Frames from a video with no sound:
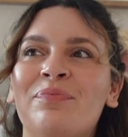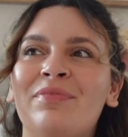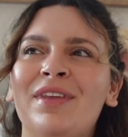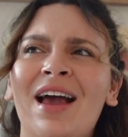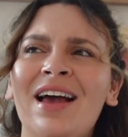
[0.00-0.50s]

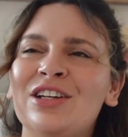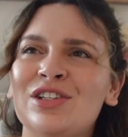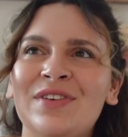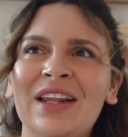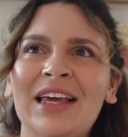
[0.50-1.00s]
yeah, I
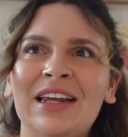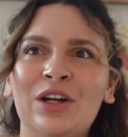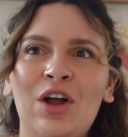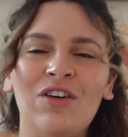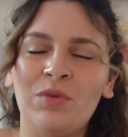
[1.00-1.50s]
just feel like in a
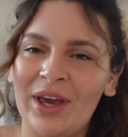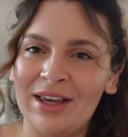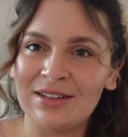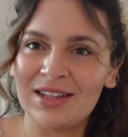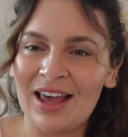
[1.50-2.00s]
lot of
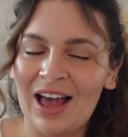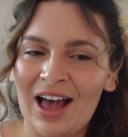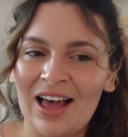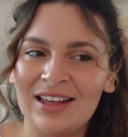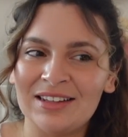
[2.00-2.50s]
ways it
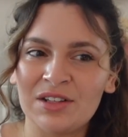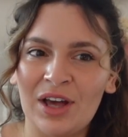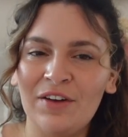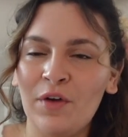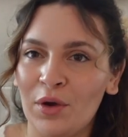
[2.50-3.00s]
has
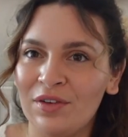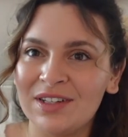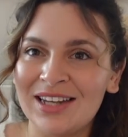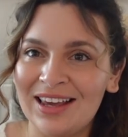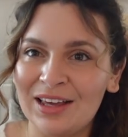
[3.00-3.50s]
kind of
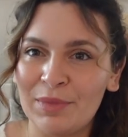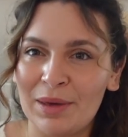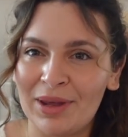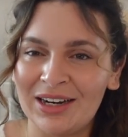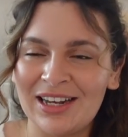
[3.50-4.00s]
overtaken my
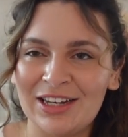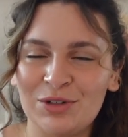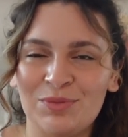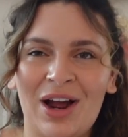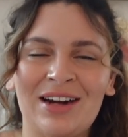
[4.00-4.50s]

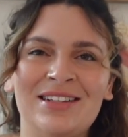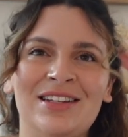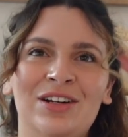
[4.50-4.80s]
meditation practice in a